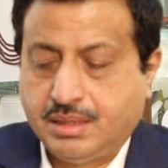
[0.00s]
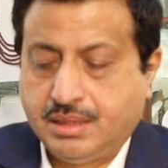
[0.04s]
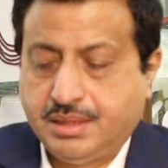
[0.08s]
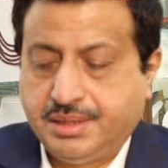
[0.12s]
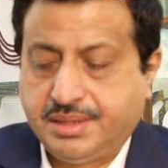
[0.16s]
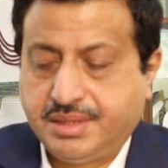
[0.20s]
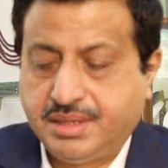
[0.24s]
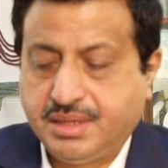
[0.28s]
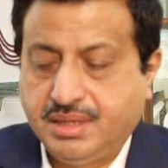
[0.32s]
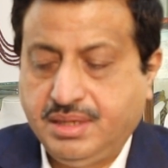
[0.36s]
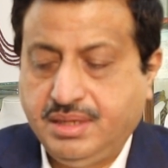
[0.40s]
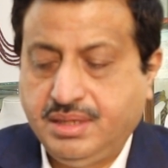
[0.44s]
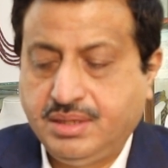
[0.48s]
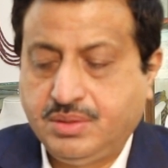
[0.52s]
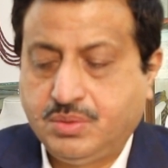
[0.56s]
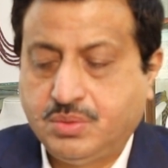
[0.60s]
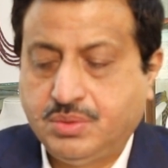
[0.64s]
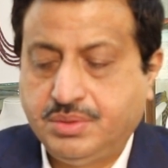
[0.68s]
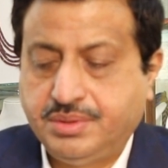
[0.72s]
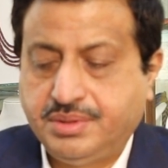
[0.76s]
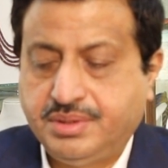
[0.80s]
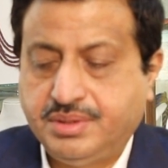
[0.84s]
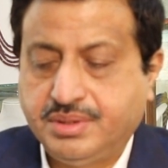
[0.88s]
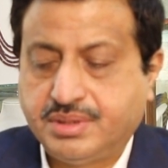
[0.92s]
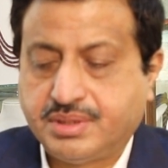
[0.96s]
a really
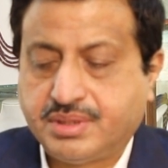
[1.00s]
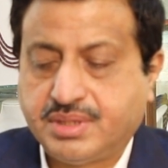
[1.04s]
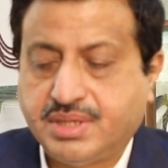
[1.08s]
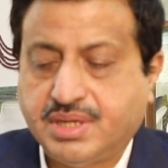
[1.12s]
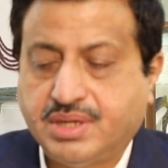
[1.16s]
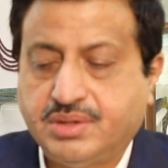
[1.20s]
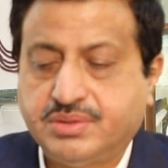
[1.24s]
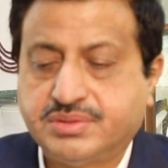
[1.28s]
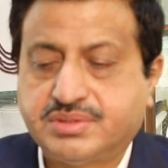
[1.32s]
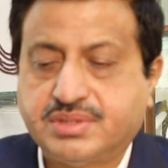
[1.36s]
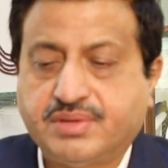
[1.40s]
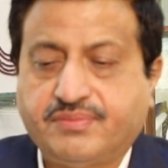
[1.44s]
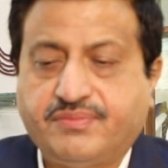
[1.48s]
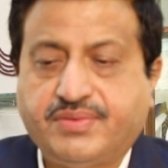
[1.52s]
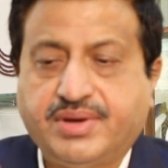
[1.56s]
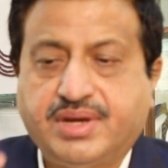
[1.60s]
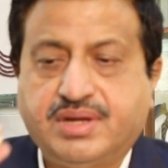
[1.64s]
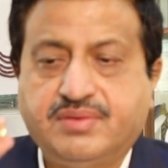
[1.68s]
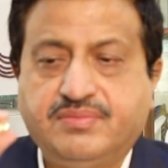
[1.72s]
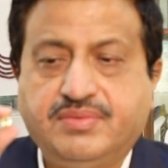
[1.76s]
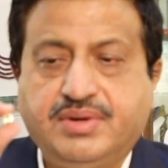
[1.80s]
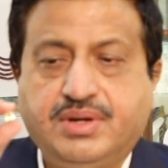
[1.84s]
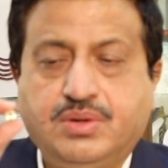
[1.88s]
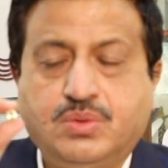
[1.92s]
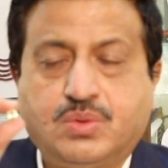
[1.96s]
good yellow
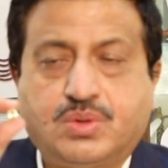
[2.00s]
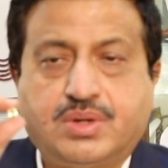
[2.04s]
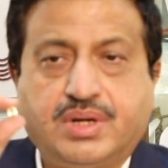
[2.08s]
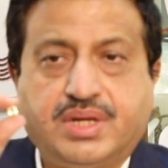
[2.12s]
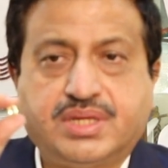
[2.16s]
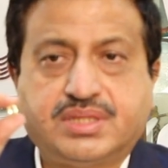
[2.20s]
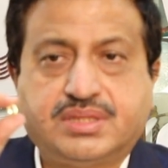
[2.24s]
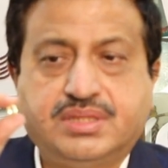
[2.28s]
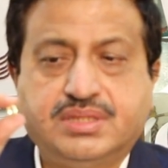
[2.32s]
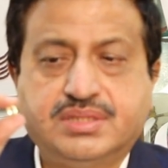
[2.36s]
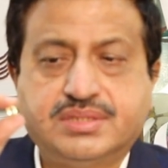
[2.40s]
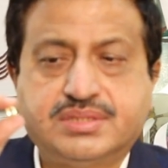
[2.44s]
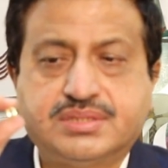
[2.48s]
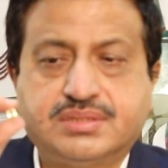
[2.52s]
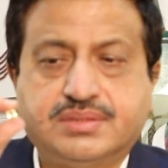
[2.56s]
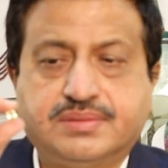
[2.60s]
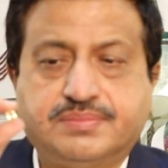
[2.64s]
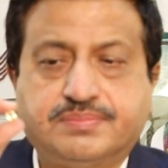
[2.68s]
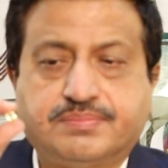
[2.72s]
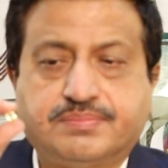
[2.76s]
sapphire will look like this